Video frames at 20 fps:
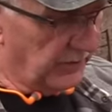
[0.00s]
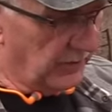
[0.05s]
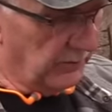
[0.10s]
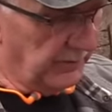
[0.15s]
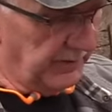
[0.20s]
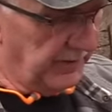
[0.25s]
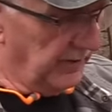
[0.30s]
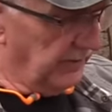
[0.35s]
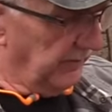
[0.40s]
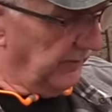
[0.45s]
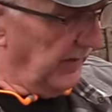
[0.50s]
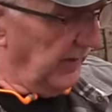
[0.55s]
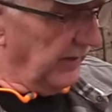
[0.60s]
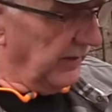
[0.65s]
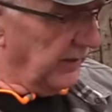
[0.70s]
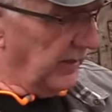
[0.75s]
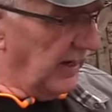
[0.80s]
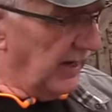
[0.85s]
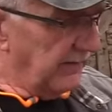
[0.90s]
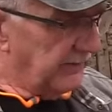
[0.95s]
all we know.
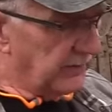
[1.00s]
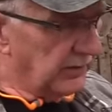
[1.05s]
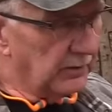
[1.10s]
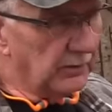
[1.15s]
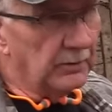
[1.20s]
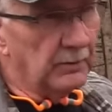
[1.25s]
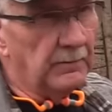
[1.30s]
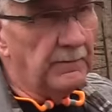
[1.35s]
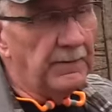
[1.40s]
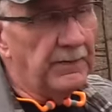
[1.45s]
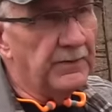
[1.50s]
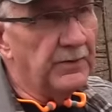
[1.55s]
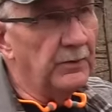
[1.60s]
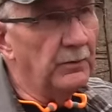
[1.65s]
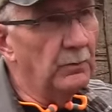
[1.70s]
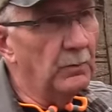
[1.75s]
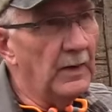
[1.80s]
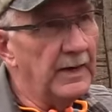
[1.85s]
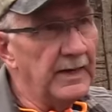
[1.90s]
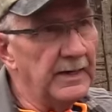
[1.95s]
You have to
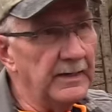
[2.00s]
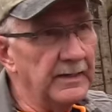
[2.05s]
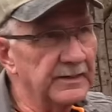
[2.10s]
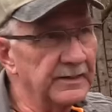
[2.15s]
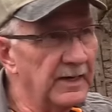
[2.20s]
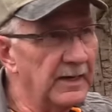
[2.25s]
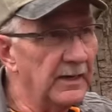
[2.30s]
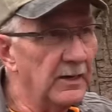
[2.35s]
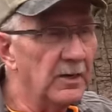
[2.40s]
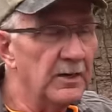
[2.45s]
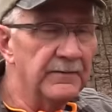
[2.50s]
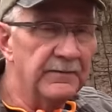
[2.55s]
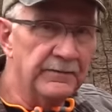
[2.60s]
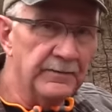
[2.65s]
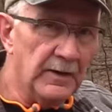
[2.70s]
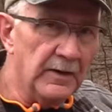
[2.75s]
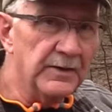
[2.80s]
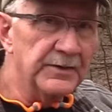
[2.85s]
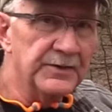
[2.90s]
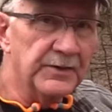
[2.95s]
wait, as I
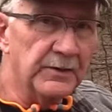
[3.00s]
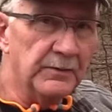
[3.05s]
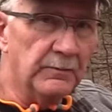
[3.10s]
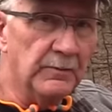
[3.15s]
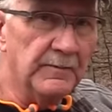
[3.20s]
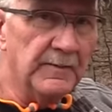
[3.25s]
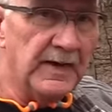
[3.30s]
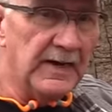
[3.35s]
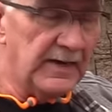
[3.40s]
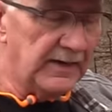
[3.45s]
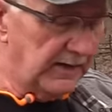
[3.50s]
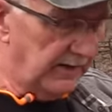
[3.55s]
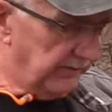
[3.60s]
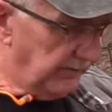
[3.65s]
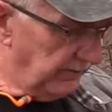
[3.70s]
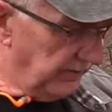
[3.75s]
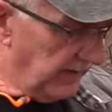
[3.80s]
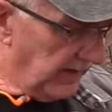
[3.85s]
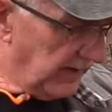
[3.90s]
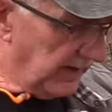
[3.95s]
also remind
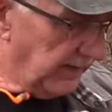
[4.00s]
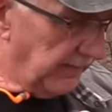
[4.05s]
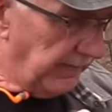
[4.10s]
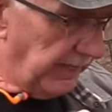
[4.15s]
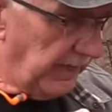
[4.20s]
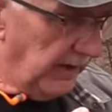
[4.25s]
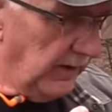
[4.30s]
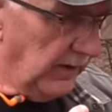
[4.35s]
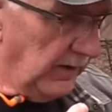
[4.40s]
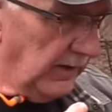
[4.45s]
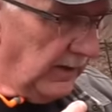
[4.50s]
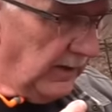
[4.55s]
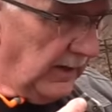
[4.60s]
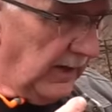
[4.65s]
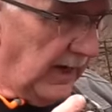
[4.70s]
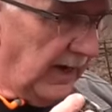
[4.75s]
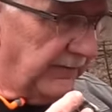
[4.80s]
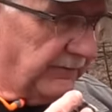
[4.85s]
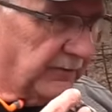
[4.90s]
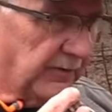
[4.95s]
everybody,
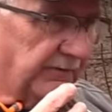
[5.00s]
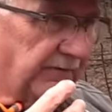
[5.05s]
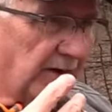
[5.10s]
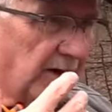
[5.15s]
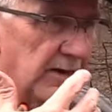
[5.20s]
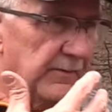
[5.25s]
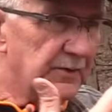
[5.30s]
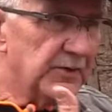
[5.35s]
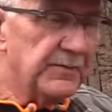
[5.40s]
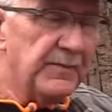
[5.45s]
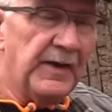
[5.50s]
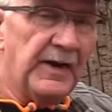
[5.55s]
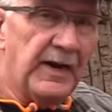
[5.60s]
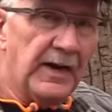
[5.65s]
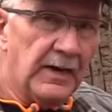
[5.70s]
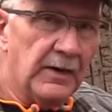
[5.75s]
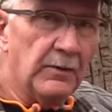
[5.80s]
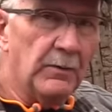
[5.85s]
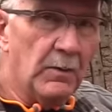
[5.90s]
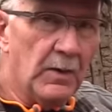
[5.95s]
after a firearm has been
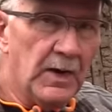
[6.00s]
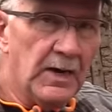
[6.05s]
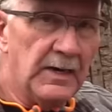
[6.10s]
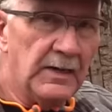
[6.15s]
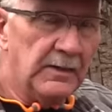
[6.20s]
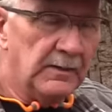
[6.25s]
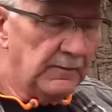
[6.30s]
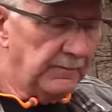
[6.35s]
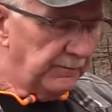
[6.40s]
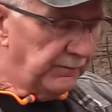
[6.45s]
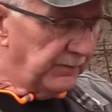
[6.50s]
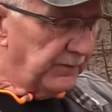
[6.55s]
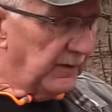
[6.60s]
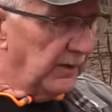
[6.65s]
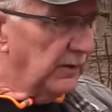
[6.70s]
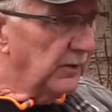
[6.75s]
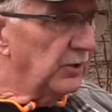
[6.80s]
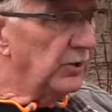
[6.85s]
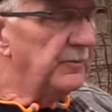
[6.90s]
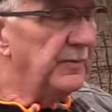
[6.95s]
out a while,
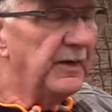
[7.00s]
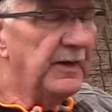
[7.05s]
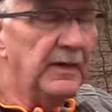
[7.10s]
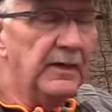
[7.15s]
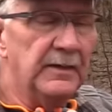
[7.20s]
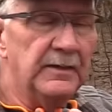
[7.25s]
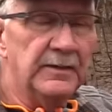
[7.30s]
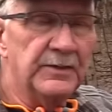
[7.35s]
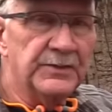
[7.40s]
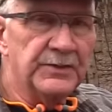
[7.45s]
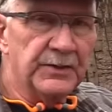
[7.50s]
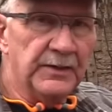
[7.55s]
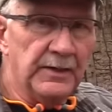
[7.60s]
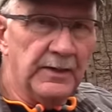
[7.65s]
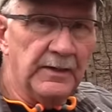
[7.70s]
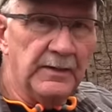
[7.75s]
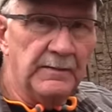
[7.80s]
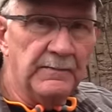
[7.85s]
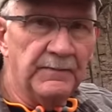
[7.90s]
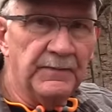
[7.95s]
you begin to
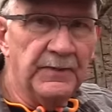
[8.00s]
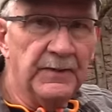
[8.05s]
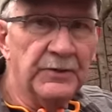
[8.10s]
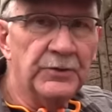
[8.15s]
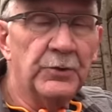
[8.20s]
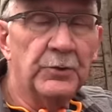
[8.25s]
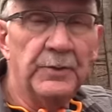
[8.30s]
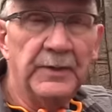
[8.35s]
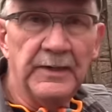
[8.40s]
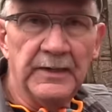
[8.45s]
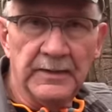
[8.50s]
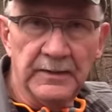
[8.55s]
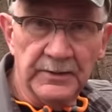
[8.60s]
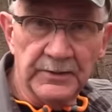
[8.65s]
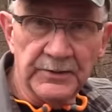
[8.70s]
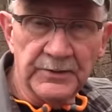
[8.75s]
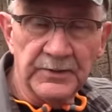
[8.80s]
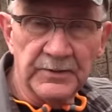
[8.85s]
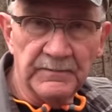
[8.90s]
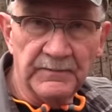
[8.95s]
see the
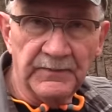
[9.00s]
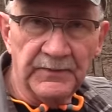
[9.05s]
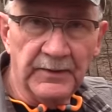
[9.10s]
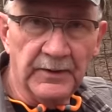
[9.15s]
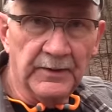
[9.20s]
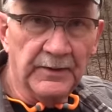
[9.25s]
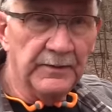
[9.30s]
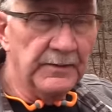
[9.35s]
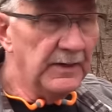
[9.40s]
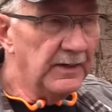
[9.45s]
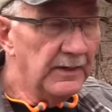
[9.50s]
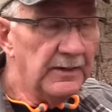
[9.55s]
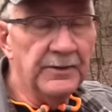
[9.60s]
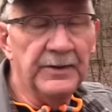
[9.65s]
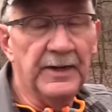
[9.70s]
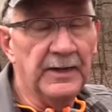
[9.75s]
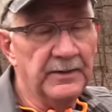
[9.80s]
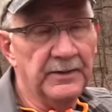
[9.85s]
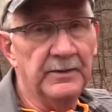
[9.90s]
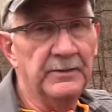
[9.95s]
trends on the
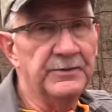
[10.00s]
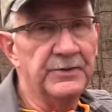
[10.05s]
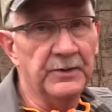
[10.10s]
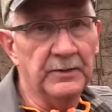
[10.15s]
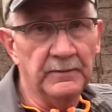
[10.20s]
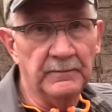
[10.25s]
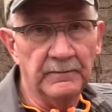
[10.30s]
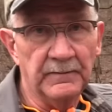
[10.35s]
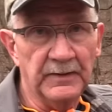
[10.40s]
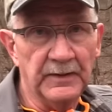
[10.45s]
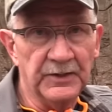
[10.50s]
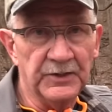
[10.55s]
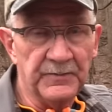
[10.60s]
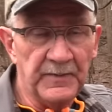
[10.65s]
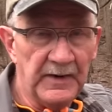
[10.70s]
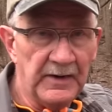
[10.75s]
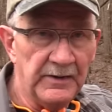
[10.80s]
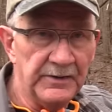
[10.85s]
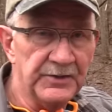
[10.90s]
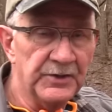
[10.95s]
internet, don't you? The
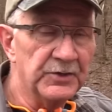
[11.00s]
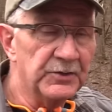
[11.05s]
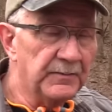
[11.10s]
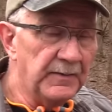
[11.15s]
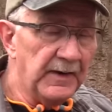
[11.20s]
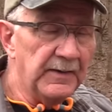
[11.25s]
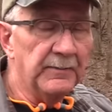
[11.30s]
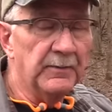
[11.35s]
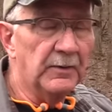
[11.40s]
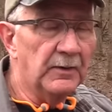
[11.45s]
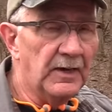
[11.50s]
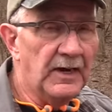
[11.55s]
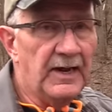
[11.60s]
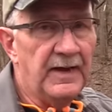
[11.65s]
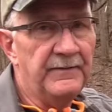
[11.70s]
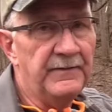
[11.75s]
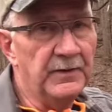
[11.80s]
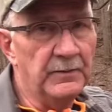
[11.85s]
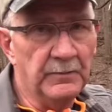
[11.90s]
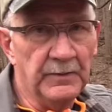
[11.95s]
experiences people are
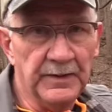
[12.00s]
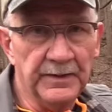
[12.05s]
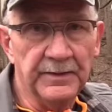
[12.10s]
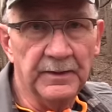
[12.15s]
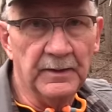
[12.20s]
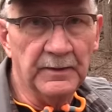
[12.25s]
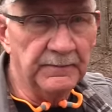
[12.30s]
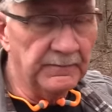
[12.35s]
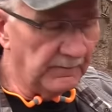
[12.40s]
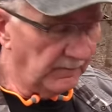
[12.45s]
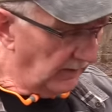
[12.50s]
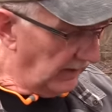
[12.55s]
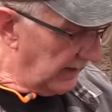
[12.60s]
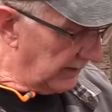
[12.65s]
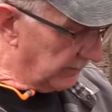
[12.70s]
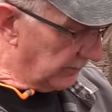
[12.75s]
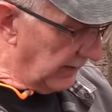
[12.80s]
having with it. Like